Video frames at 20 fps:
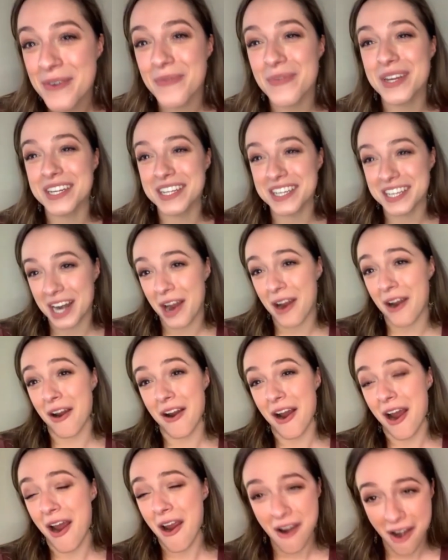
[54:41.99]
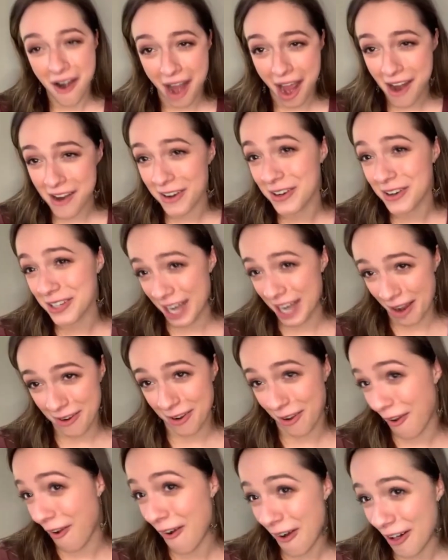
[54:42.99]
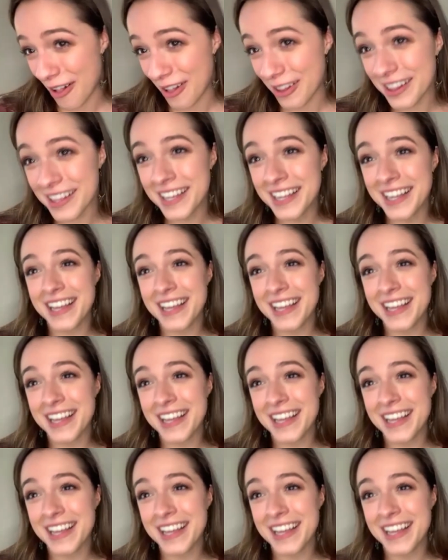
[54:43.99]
We need our, our, our good alcohol.